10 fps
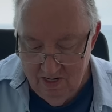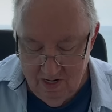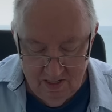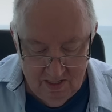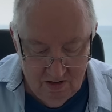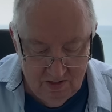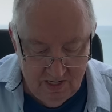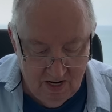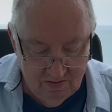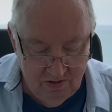guarantee
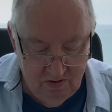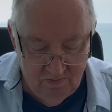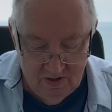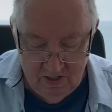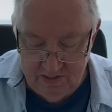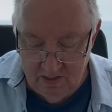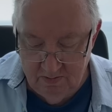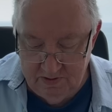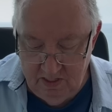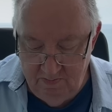you very seldom
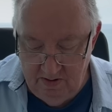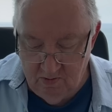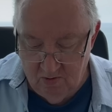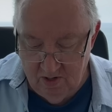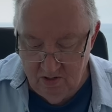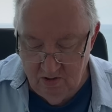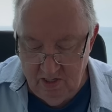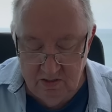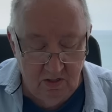see people wearing hoodies.